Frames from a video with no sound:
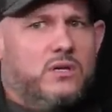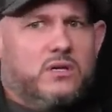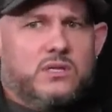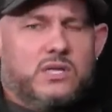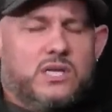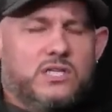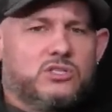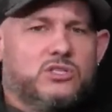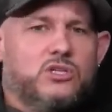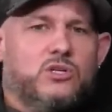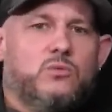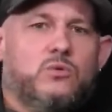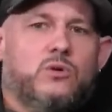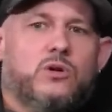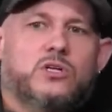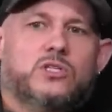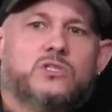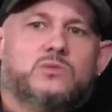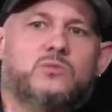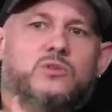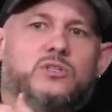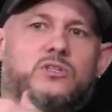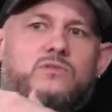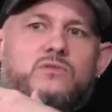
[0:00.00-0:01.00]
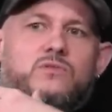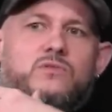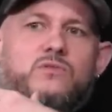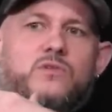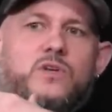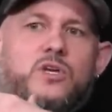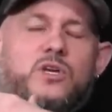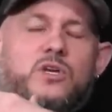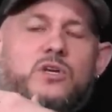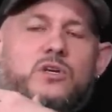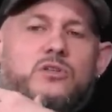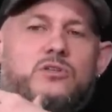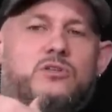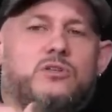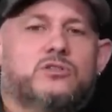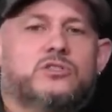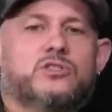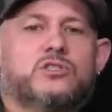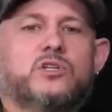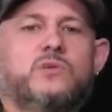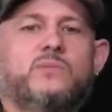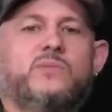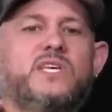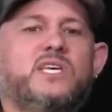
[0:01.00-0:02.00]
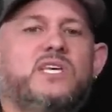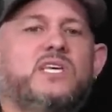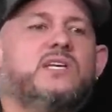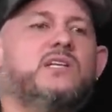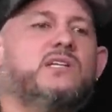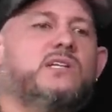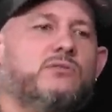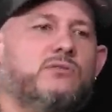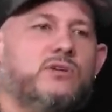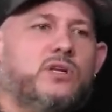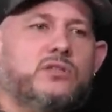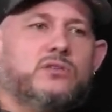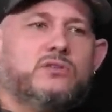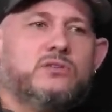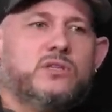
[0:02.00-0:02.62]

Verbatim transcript: That's how it works. But if you're just going to be ignorant